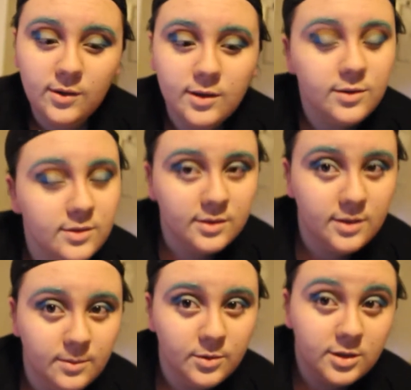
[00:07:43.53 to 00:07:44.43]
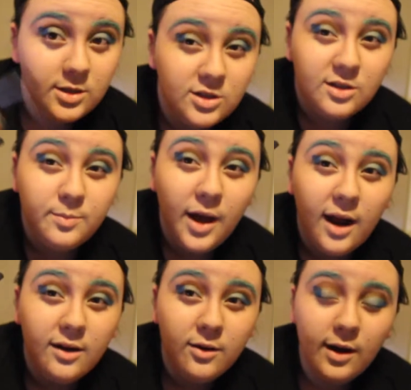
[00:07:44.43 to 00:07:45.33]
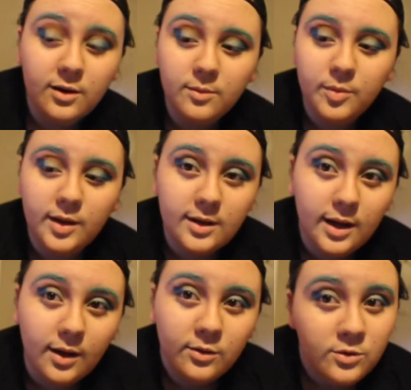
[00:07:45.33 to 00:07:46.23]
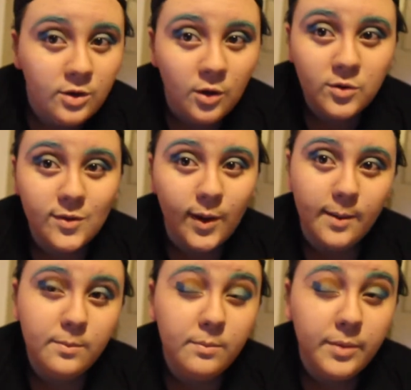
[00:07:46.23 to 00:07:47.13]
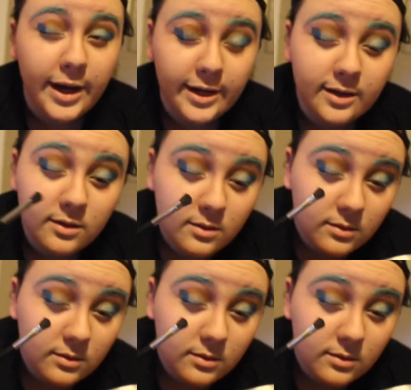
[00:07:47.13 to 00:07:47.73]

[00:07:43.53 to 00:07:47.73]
or use a clean brush and just pat it around to blend it out. Don't swipe, pat it.